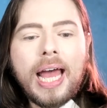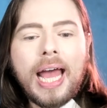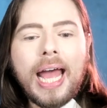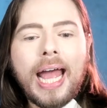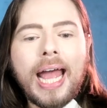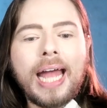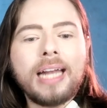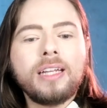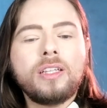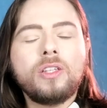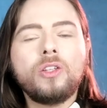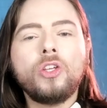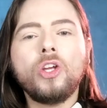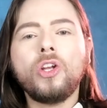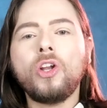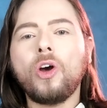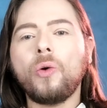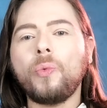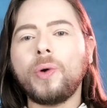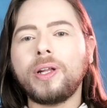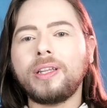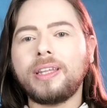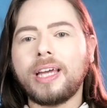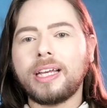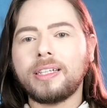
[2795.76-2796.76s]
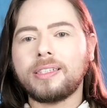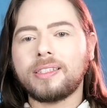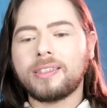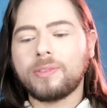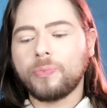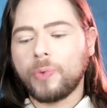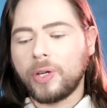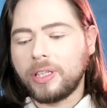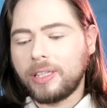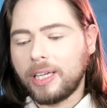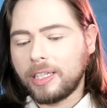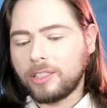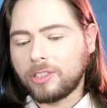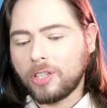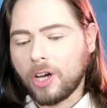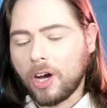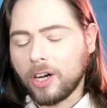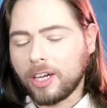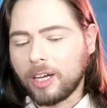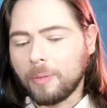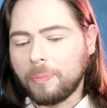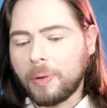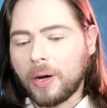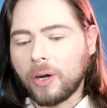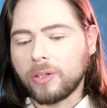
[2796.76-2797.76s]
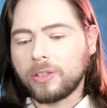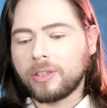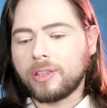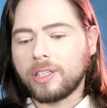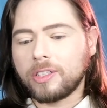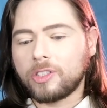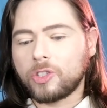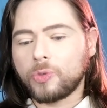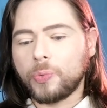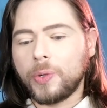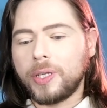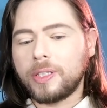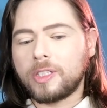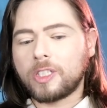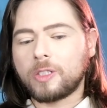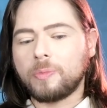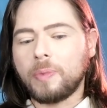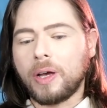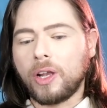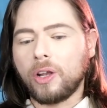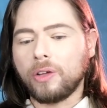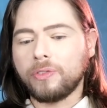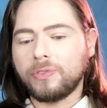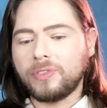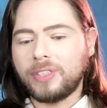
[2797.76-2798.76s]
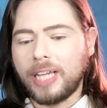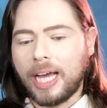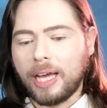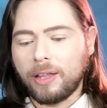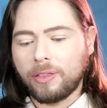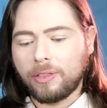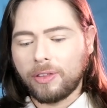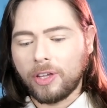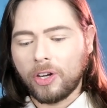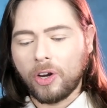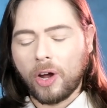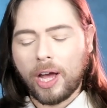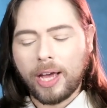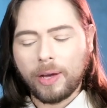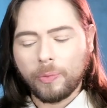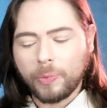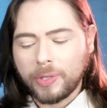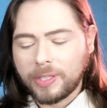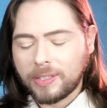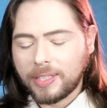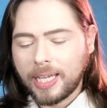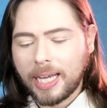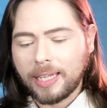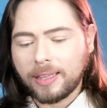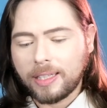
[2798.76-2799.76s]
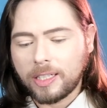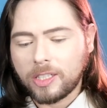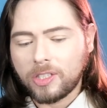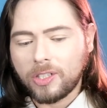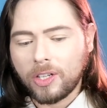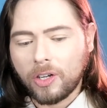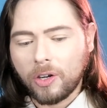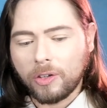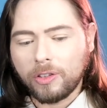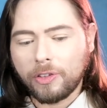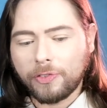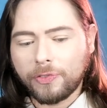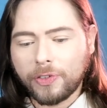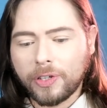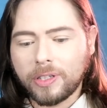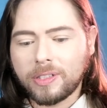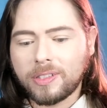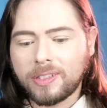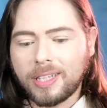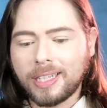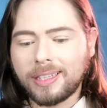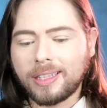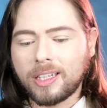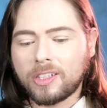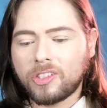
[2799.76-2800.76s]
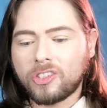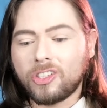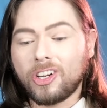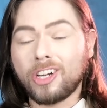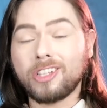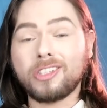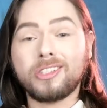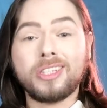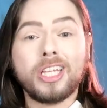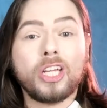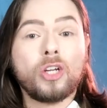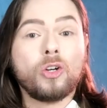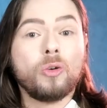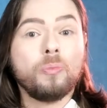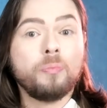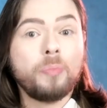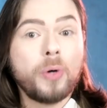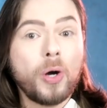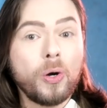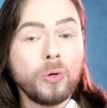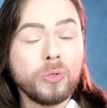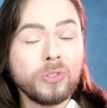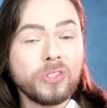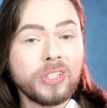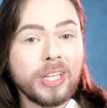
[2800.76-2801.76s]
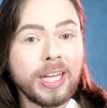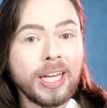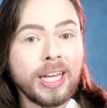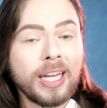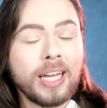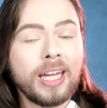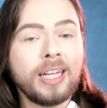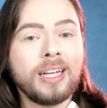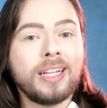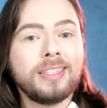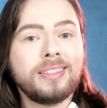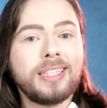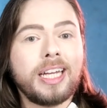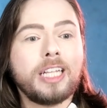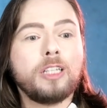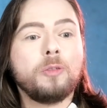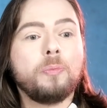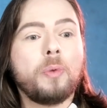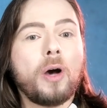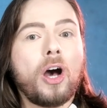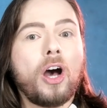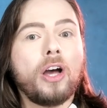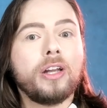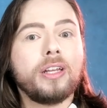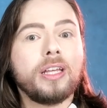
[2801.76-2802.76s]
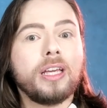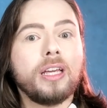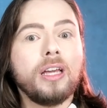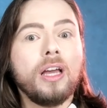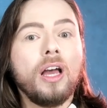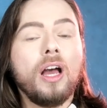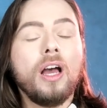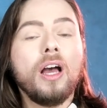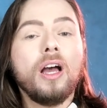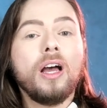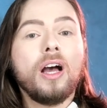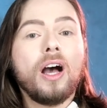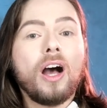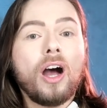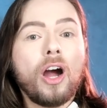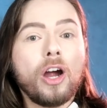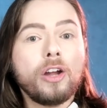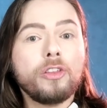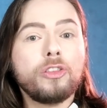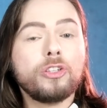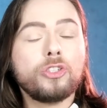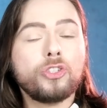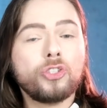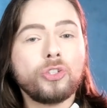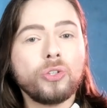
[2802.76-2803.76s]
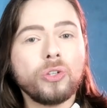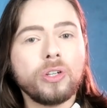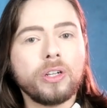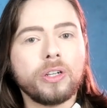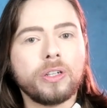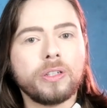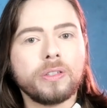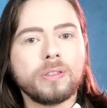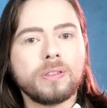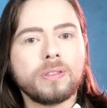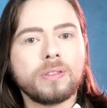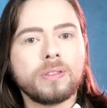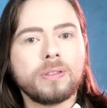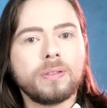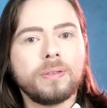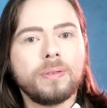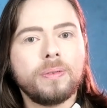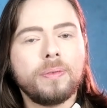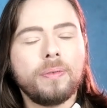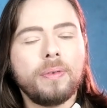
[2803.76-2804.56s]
And you know, when they talk about the sweet smell of death, you know, I always say this, you know, the first thing that starts decomposing in a dead body are the sugars.